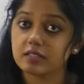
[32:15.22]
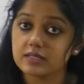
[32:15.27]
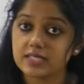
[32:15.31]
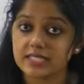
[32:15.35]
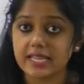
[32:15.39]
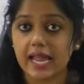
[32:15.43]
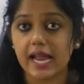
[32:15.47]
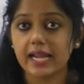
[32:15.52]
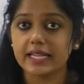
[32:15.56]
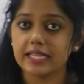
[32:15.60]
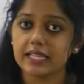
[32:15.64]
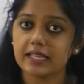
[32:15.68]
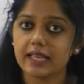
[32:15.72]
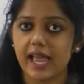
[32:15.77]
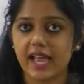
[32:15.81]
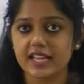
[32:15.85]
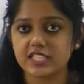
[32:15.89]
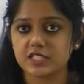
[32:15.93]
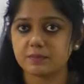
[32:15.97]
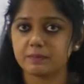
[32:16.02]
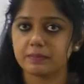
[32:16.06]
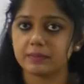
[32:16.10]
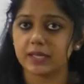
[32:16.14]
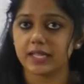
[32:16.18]
static
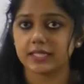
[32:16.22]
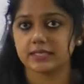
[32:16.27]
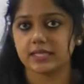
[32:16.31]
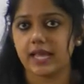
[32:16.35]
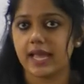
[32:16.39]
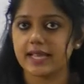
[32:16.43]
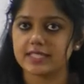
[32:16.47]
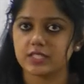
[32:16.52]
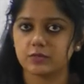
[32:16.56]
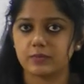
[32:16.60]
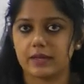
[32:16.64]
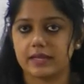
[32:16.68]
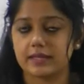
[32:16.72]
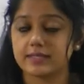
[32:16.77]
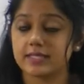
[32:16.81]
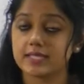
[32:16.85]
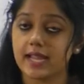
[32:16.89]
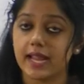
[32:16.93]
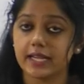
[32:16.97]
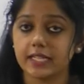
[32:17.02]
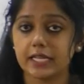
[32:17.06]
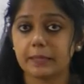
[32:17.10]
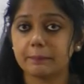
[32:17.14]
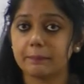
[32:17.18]
aspect as well,
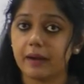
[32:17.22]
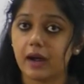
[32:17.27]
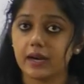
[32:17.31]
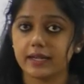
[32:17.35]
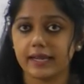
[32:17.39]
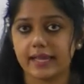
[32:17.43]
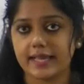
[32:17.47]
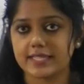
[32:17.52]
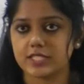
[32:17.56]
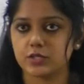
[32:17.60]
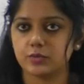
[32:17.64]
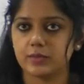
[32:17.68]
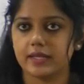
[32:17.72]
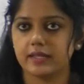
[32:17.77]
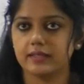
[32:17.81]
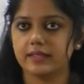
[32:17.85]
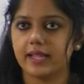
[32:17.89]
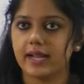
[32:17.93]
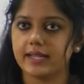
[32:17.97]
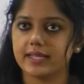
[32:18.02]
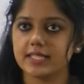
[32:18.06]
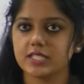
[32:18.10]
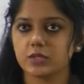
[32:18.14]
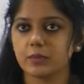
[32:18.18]
static part as well.
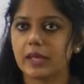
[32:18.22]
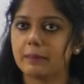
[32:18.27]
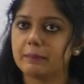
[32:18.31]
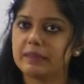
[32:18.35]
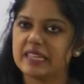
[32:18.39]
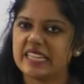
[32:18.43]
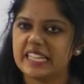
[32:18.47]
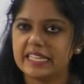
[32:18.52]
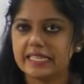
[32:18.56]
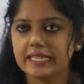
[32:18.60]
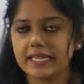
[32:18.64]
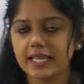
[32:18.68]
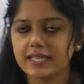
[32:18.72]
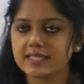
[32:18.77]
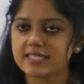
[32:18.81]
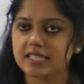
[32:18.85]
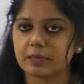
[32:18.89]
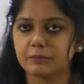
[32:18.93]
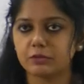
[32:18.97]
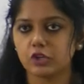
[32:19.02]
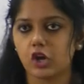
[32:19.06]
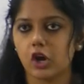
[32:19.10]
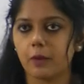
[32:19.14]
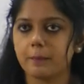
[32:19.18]
That is why I am hinting
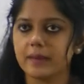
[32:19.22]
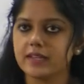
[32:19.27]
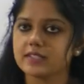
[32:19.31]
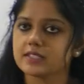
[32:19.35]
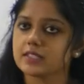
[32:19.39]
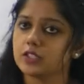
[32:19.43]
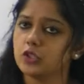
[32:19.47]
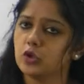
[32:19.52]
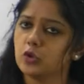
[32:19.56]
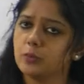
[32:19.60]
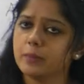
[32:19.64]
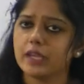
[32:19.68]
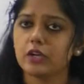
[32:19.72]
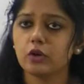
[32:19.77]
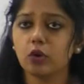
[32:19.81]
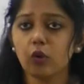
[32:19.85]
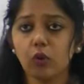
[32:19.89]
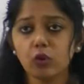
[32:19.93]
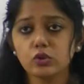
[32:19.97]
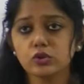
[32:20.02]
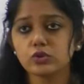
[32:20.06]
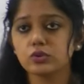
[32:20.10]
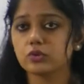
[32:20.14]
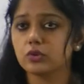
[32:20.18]
some topics. You may
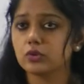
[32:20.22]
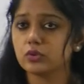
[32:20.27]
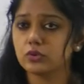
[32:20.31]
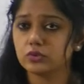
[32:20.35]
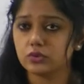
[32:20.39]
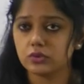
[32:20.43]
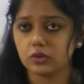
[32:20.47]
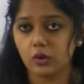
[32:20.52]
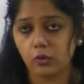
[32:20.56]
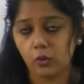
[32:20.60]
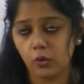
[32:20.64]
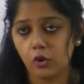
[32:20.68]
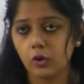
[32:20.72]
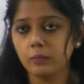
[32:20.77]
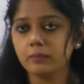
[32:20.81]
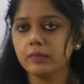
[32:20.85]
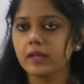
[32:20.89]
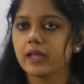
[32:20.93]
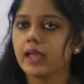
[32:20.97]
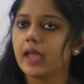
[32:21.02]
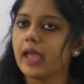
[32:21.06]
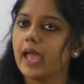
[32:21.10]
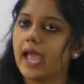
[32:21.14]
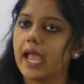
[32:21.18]
go home
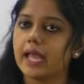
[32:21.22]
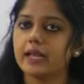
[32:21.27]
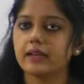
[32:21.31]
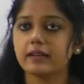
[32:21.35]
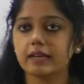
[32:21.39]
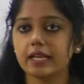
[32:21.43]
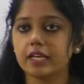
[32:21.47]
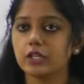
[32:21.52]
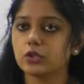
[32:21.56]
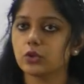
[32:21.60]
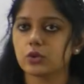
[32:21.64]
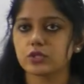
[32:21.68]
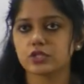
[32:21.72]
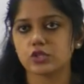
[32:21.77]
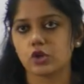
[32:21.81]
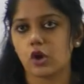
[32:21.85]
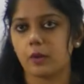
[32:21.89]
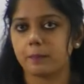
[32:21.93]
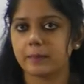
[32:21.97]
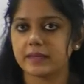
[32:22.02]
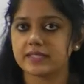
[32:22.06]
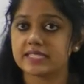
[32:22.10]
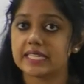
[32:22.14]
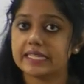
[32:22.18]
and read those
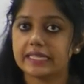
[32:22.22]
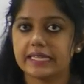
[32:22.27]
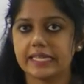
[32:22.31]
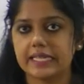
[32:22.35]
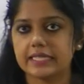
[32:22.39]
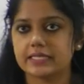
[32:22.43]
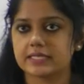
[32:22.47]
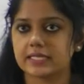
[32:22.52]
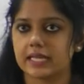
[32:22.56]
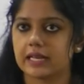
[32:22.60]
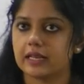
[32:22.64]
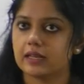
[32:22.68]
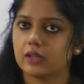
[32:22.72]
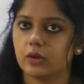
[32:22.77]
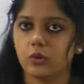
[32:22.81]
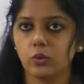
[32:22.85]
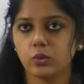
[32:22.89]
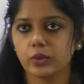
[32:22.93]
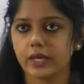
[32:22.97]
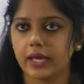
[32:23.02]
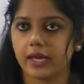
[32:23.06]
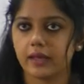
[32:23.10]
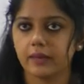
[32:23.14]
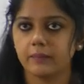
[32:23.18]
topics in detail.
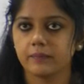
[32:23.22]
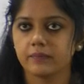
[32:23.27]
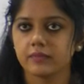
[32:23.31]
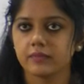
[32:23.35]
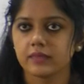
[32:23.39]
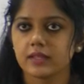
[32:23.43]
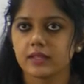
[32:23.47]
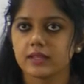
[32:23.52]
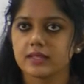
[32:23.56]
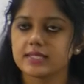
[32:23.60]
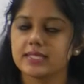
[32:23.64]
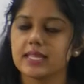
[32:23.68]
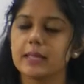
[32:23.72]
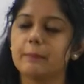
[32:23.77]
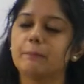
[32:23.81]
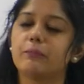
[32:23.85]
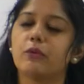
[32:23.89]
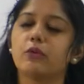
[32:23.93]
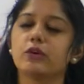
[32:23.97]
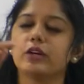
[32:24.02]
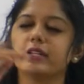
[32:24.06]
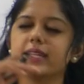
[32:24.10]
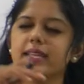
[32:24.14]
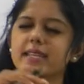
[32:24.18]
Okay. See,
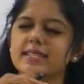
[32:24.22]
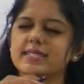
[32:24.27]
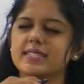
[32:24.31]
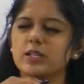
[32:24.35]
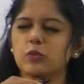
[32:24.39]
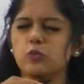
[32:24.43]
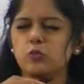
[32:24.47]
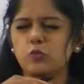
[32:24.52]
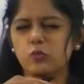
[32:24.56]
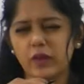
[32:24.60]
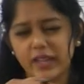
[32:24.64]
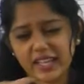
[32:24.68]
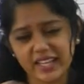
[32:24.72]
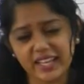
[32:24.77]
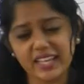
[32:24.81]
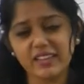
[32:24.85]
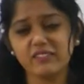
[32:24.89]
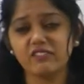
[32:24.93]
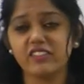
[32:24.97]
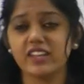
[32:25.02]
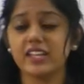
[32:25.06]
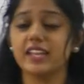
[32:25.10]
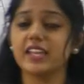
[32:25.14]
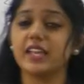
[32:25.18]
polity is a very,
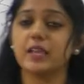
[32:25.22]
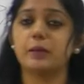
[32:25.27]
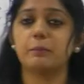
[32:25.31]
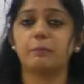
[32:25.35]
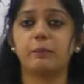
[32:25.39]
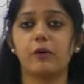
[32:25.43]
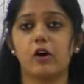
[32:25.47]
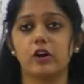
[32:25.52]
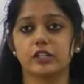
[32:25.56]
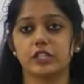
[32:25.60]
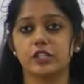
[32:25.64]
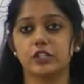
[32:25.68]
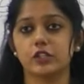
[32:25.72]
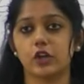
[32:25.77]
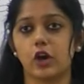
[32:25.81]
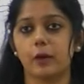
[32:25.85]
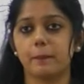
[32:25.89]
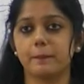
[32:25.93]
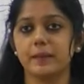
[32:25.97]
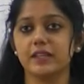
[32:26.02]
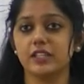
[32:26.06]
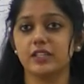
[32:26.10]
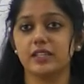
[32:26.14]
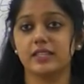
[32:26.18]
very important
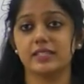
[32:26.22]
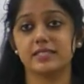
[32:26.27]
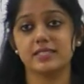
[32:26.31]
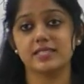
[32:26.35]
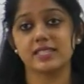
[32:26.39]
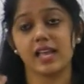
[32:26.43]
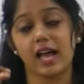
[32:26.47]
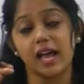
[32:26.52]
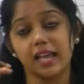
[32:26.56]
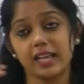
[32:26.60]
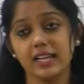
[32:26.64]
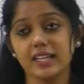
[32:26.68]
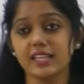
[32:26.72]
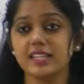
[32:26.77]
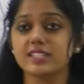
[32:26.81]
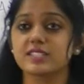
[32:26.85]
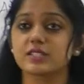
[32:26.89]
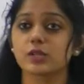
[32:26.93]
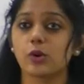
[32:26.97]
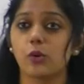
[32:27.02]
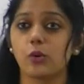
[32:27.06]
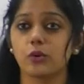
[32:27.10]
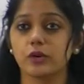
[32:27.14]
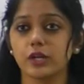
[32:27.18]
topic. It is highly
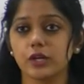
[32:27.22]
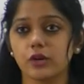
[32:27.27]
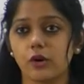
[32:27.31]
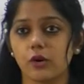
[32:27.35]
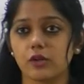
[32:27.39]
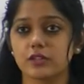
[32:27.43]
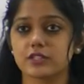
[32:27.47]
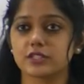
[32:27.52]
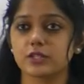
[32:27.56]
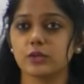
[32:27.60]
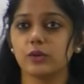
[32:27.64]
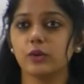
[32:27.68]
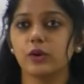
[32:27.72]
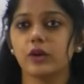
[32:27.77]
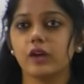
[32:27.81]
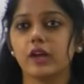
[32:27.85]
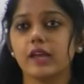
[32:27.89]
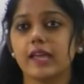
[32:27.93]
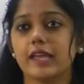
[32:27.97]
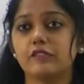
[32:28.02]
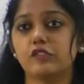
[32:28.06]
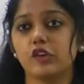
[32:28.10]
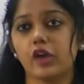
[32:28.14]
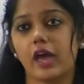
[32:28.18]
scoring also.
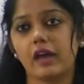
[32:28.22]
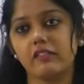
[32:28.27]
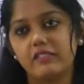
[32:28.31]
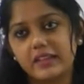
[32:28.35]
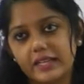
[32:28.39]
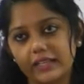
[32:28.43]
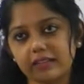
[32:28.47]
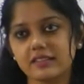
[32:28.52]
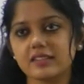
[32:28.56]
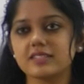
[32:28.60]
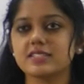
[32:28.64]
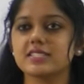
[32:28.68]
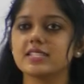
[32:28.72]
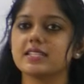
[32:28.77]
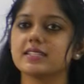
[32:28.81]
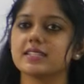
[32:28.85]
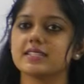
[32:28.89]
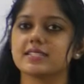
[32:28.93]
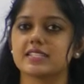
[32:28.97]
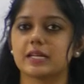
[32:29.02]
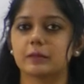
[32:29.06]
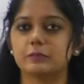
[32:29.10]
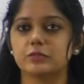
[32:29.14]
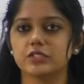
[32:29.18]
If you have interest in
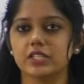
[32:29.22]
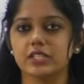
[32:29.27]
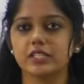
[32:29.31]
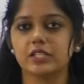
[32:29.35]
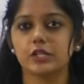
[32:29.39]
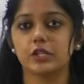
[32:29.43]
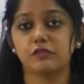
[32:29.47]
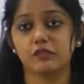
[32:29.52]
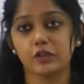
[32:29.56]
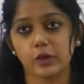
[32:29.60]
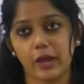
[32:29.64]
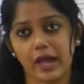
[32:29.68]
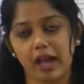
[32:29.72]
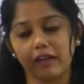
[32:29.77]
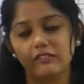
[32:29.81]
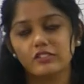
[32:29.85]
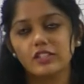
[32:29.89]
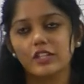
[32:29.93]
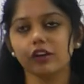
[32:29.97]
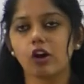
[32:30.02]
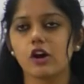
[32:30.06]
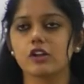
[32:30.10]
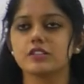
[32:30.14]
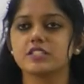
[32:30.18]
the subject, if you have
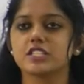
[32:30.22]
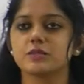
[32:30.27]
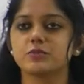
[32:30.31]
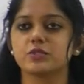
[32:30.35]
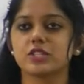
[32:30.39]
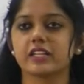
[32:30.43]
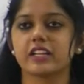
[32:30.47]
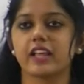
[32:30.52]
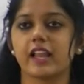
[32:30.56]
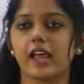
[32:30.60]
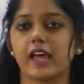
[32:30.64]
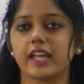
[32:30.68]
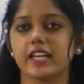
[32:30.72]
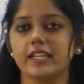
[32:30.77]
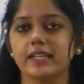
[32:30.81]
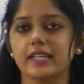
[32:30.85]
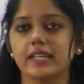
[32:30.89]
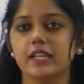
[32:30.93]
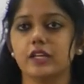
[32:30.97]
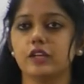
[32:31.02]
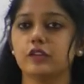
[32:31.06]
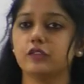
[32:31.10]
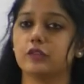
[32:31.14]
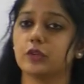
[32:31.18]
the conceptual
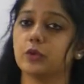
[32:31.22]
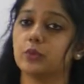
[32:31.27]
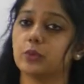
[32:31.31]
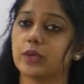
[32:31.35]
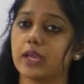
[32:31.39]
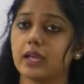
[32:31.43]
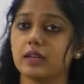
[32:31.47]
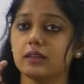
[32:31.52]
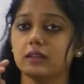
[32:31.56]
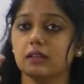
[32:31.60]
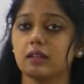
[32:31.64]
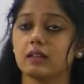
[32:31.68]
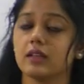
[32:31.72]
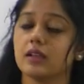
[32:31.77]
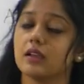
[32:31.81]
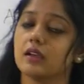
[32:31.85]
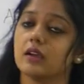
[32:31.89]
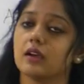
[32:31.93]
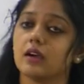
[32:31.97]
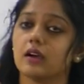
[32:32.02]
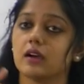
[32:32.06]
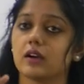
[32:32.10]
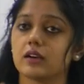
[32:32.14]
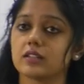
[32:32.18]
clarity, you can
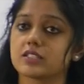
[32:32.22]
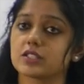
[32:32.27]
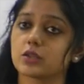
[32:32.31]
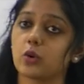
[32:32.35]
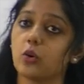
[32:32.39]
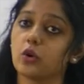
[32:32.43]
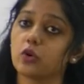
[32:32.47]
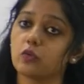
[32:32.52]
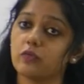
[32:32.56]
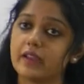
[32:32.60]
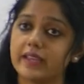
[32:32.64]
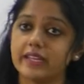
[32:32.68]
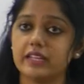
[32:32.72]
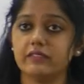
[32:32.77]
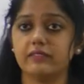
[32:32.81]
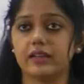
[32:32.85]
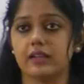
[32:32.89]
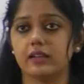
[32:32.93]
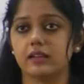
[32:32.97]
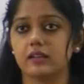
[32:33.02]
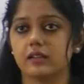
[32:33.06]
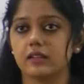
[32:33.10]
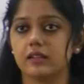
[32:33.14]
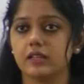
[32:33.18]
score very
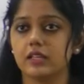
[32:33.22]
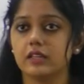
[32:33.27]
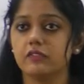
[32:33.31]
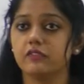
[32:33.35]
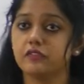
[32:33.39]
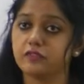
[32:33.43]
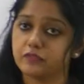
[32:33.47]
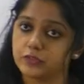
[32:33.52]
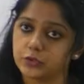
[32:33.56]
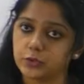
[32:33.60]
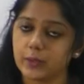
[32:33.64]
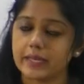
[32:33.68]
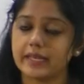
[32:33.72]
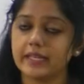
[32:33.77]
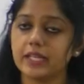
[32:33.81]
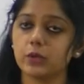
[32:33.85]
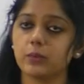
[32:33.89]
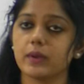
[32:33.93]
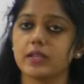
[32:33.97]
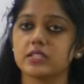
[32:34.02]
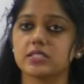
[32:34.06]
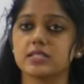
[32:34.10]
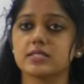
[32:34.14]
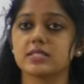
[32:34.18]
well. If 20
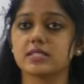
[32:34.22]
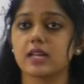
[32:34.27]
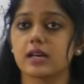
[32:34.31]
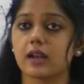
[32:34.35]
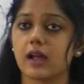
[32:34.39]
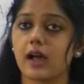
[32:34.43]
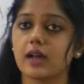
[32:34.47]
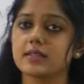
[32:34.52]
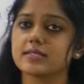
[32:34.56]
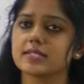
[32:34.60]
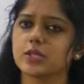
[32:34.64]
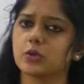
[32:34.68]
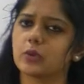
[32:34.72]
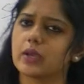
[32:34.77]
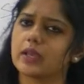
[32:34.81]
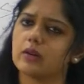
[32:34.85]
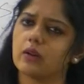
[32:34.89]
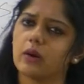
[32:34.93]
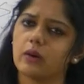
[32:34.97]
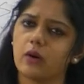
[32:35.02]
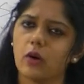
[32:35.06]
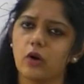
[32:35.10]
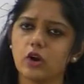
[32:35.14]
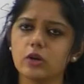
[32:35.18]
questions are asked, you
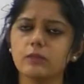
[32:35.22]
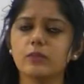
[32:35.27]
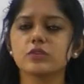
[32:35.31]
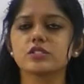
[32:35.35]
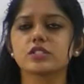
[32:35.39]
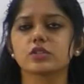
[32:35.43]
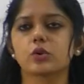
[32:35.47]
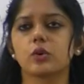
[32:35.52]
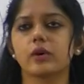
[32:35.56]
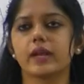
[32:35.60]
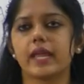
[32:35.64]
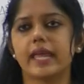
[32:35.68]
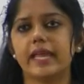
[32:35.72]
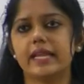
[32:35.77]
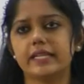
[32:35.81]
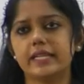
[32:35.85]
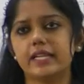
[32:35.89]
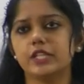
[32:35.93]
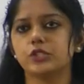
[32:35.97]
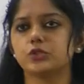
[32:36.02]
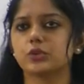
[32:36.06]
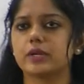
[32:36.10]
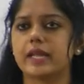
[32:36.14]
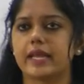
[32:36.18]
can almost score
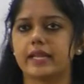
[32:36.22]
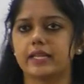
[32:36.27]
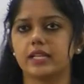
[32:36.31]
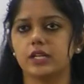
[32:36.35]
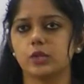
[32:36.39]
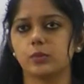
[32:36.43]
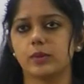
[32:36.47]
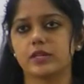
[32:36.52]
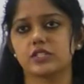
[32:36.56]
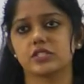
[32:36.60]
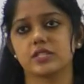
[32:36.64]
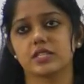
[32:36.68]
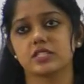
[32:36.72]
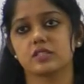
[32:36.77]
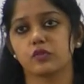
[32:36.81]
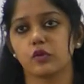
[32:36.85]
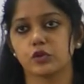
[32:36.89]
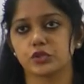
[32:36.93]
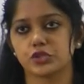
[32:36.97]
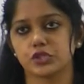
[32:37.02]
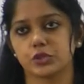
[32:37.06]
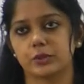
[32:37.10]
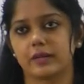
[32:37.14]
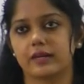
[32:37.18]
18 to 19 questions
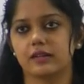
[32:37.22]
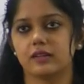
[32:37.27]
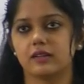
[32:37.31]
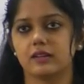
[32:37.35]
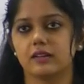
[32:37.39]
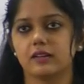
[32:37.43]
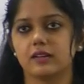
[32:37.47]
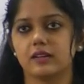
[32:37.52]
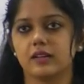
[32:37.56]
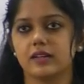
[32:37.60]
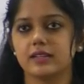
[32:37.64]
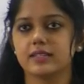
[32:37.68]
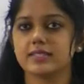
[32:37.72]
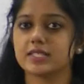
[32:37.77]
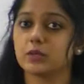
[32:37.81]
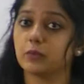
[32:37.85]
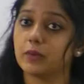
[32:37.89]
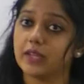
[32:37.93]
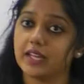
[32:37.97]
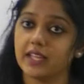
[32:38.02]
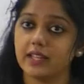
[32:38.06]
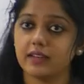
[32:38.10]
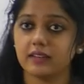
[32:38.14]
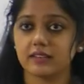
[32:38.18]
for sure. It is a
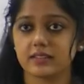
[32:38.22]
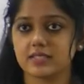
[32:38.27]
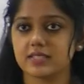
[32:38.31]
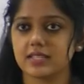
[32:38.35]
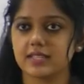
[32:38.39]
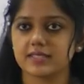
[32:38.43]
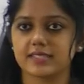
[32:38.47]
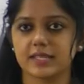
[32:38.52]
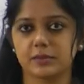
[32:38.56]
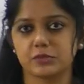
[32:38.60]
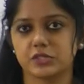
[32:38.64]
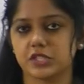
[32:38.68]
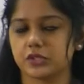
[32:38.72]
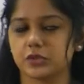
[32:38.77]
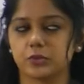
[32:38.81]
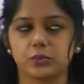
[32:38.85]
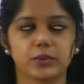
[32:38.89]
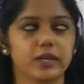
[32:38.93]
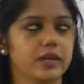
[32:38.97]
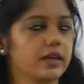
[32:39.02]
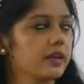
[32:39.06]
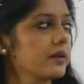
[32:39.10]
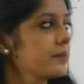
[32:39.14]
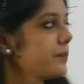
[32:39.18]
very interesting subject,
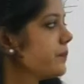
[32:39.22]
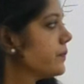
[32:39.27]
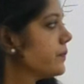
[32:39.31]
okay?